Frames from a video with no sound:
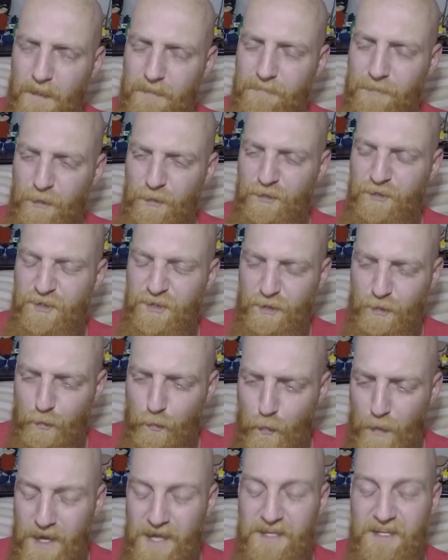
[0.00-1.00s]
There's
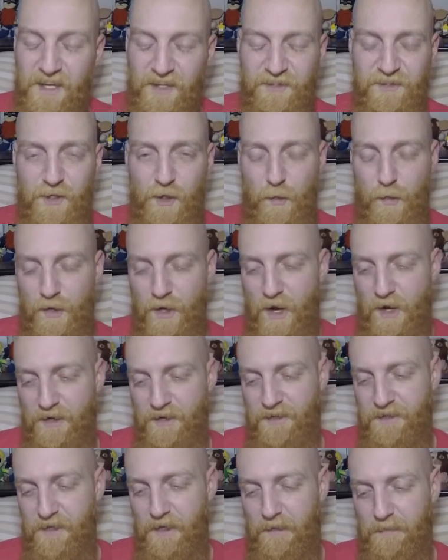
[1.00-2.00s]
sweetness going on
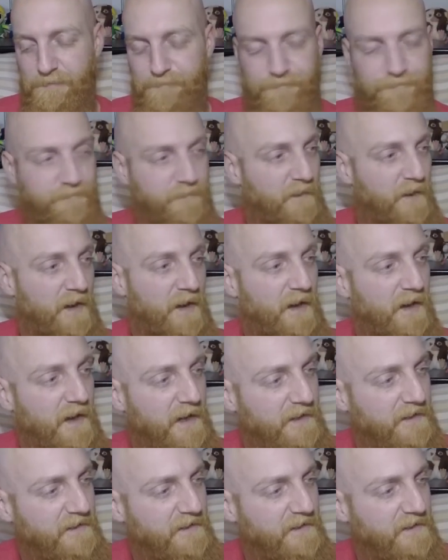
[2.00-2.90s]
in there. Like,